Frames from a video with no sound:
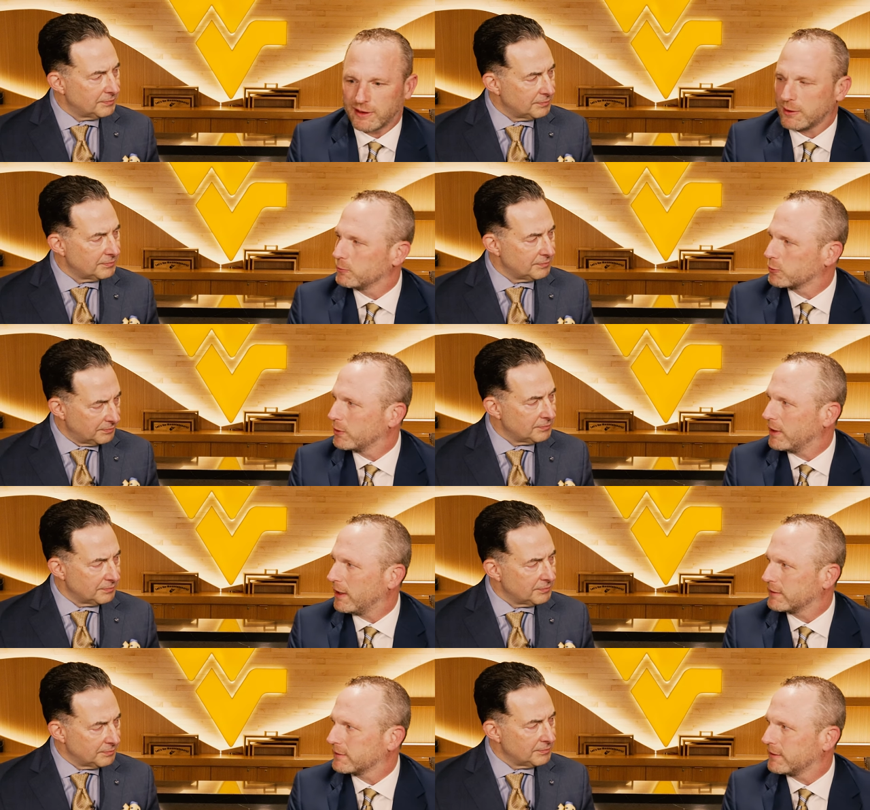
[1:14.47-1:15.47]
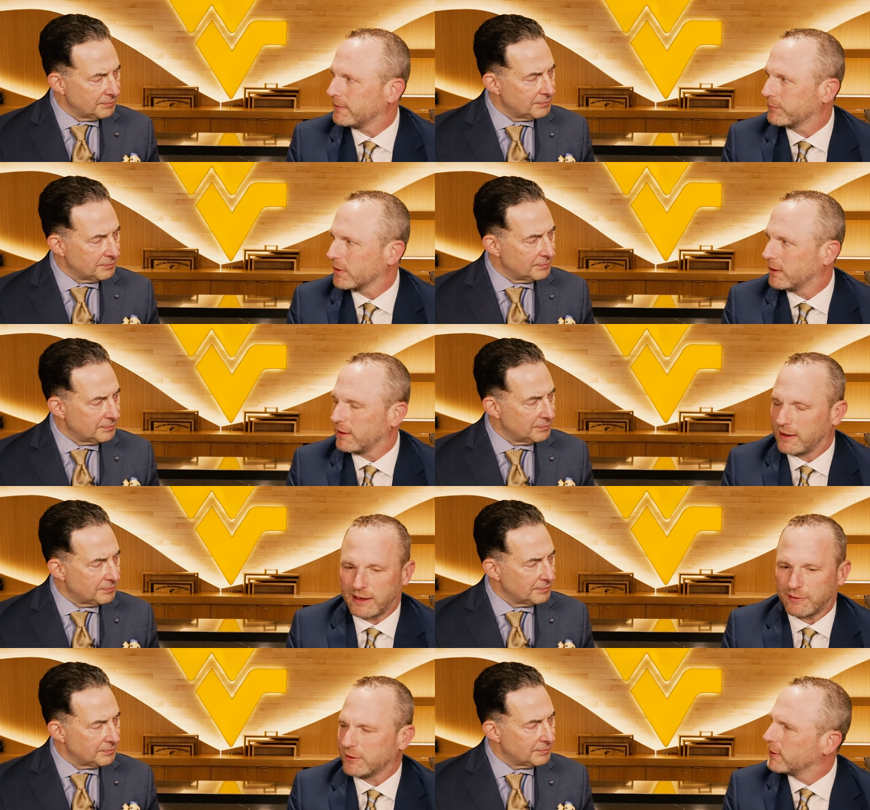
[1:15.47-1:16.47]
Speaker 1: that comes with that. Um,
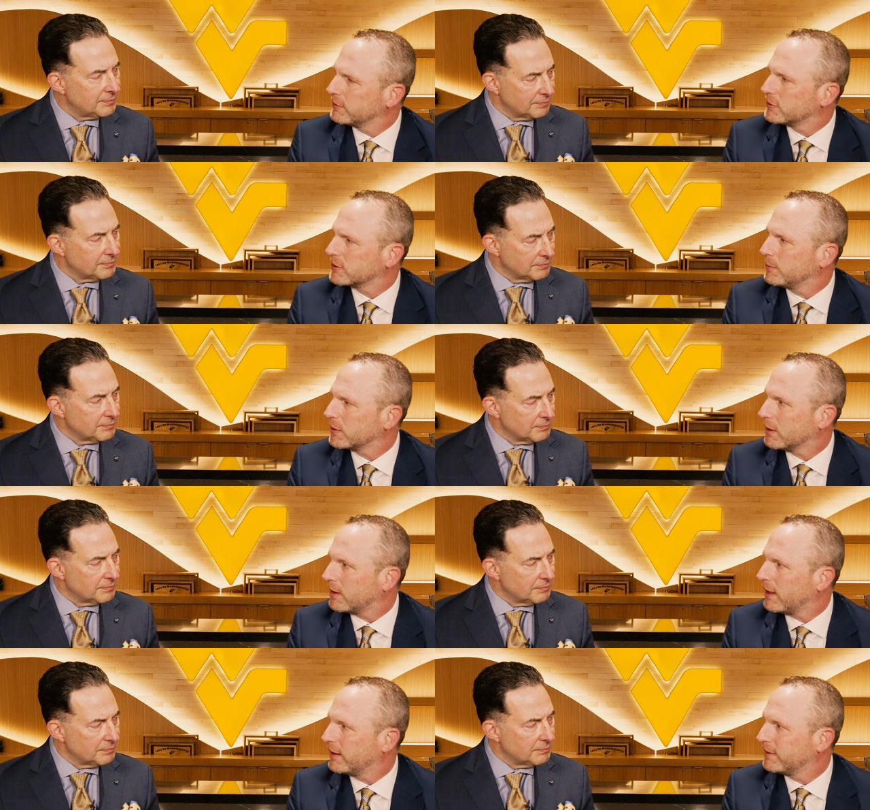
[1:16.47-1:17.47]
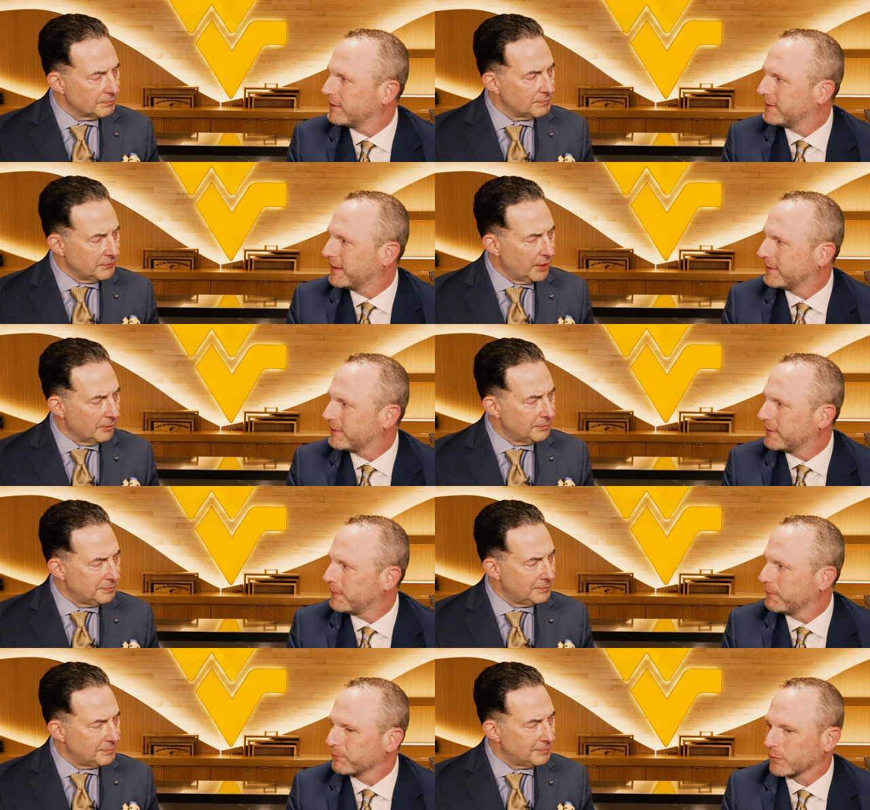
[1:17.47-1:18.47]
everything just seemed to align and, and uh,
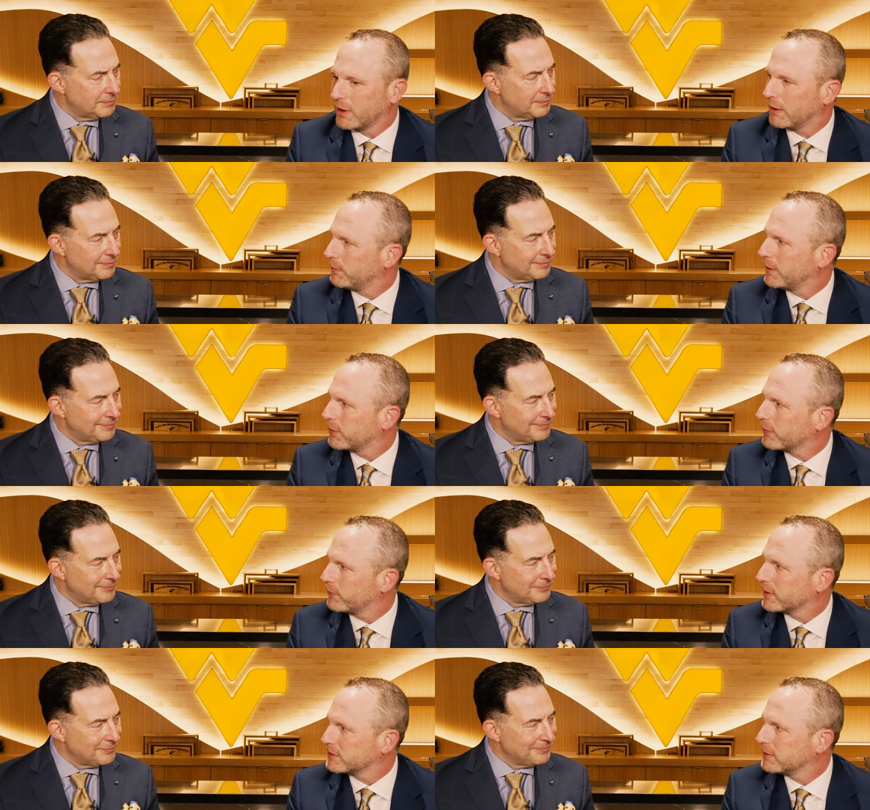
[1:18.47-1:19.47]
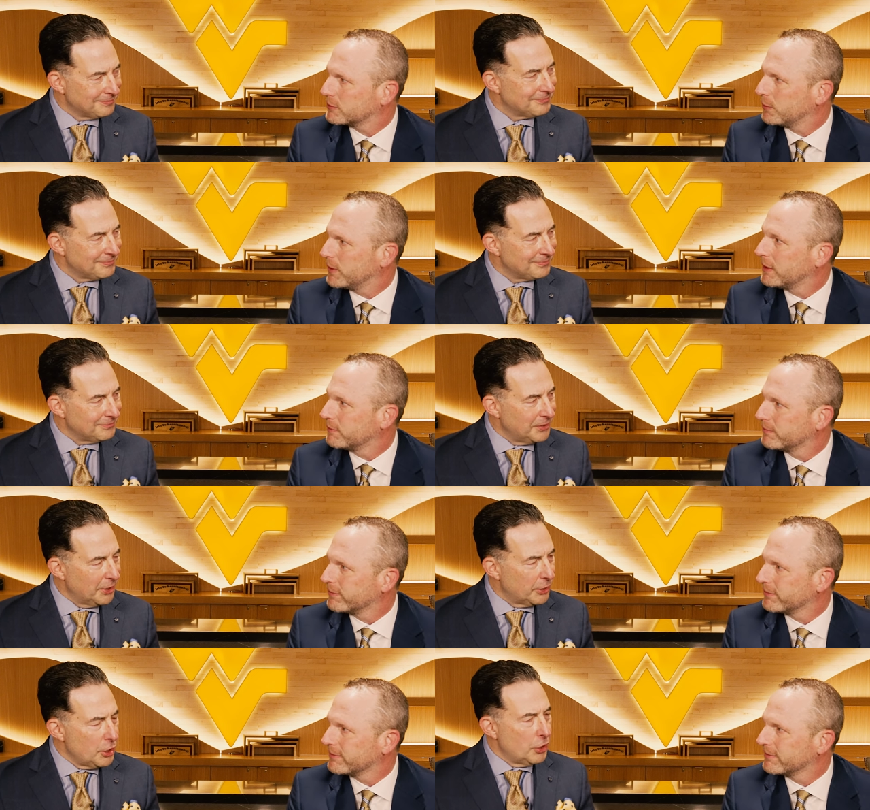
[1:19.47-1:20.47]
uh, made perfect sense to me.
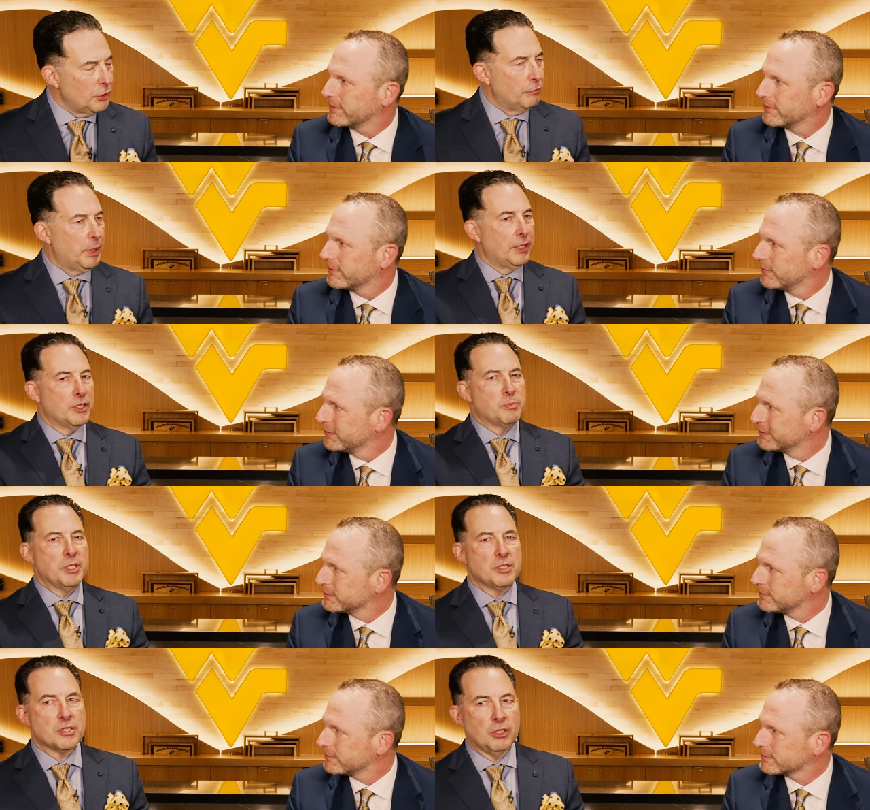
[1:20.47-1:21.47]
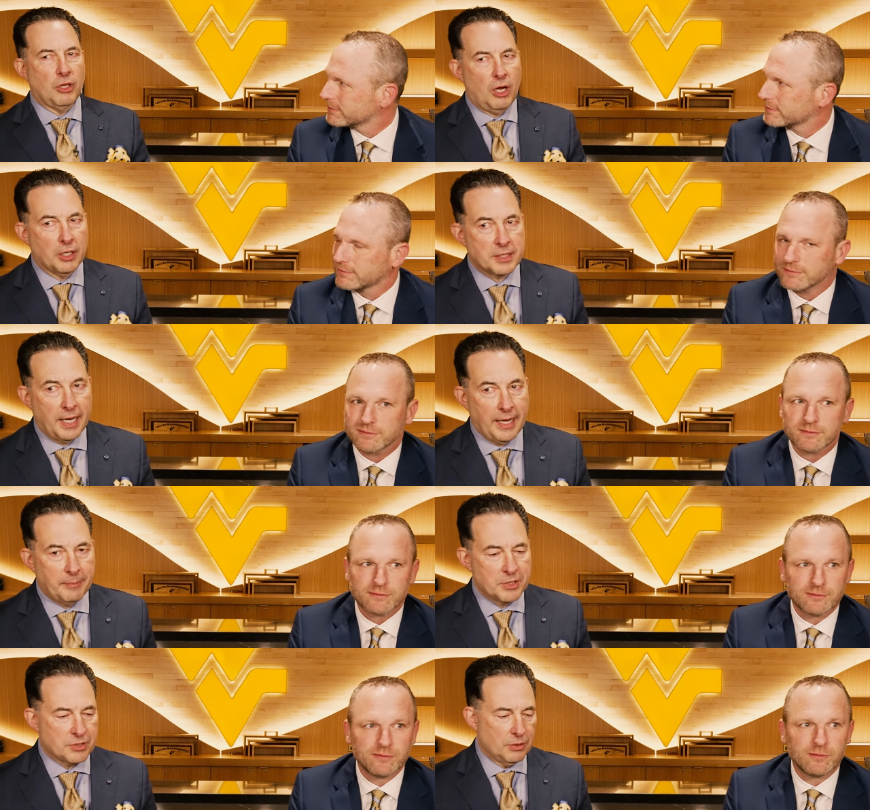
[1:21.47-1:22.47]
Speaker 2: Yeah, you've been in this business a long time,
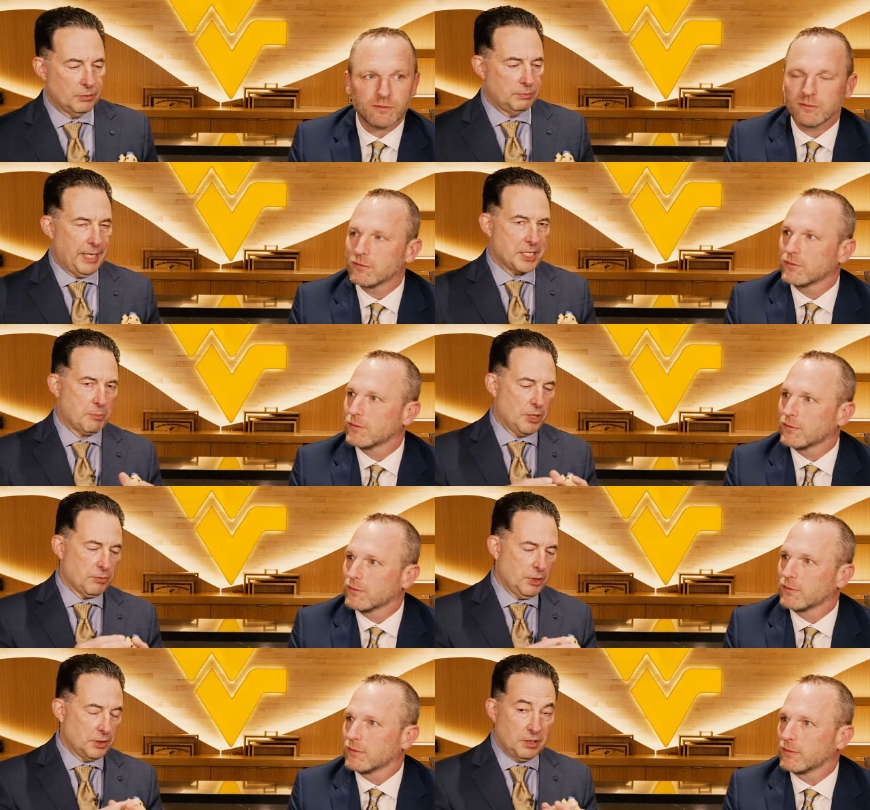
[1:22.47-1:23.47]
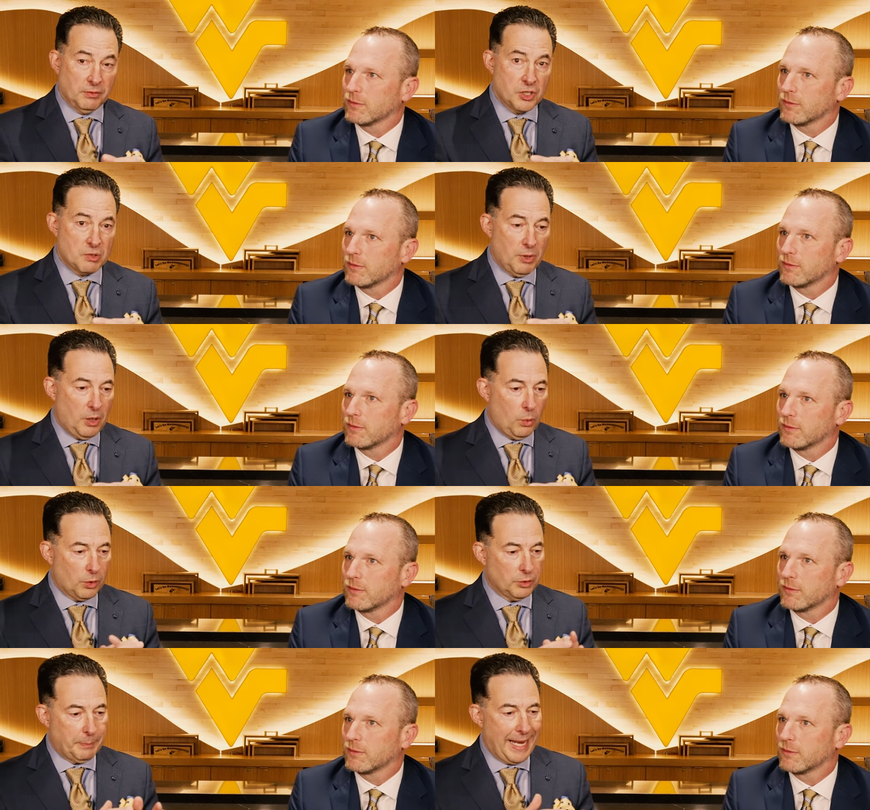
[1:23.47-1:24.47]
and so basketball is a relatively small
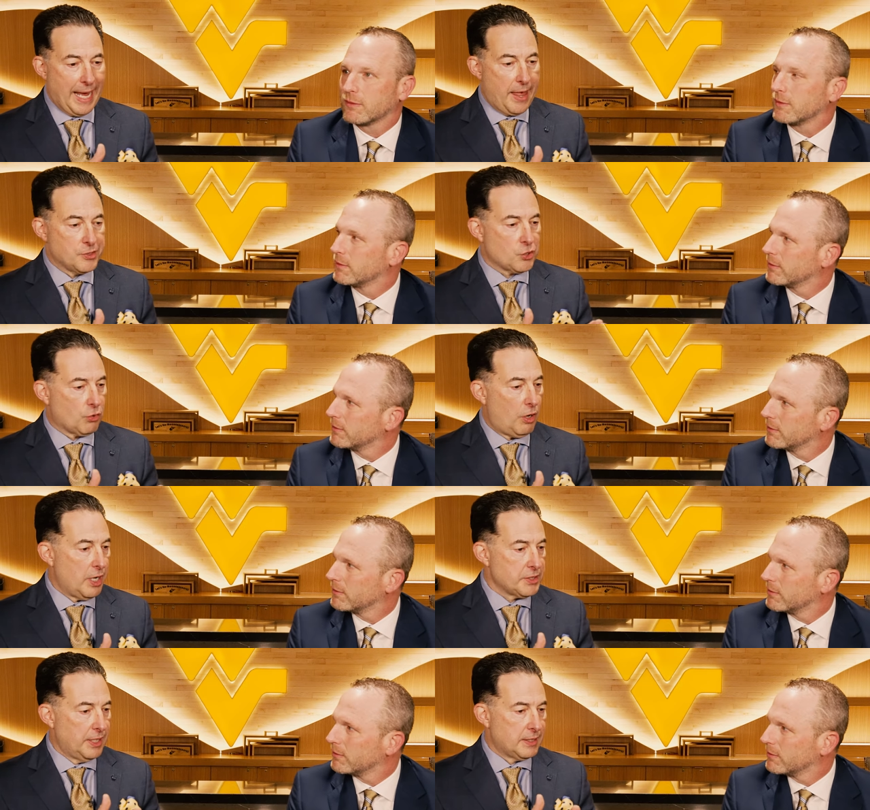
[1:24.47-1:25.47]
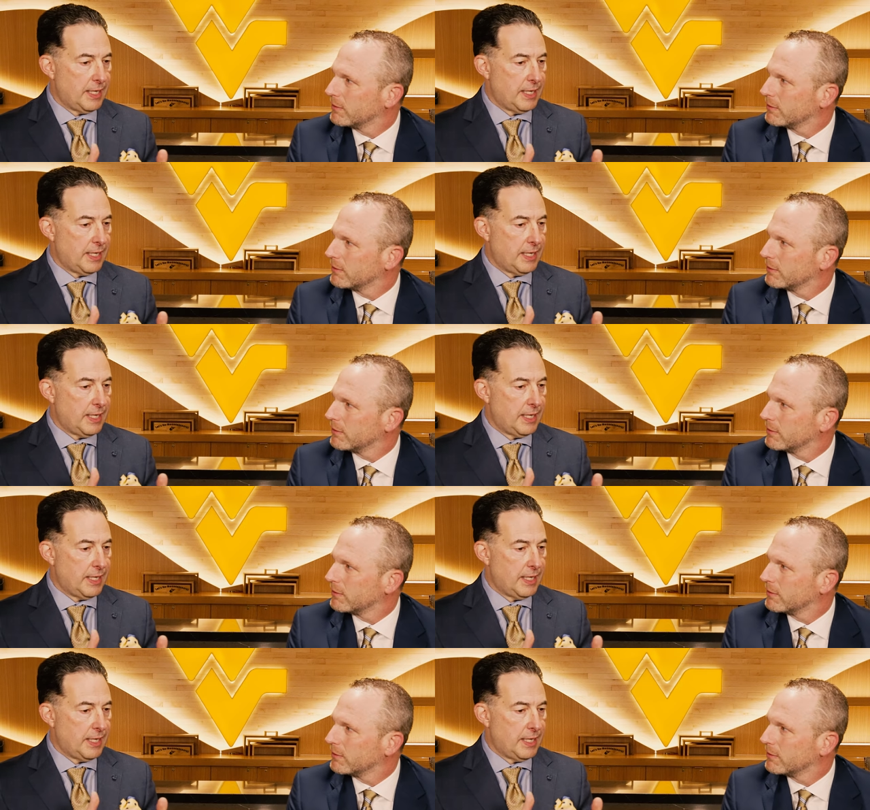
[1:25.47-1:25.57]
world. Paths cross at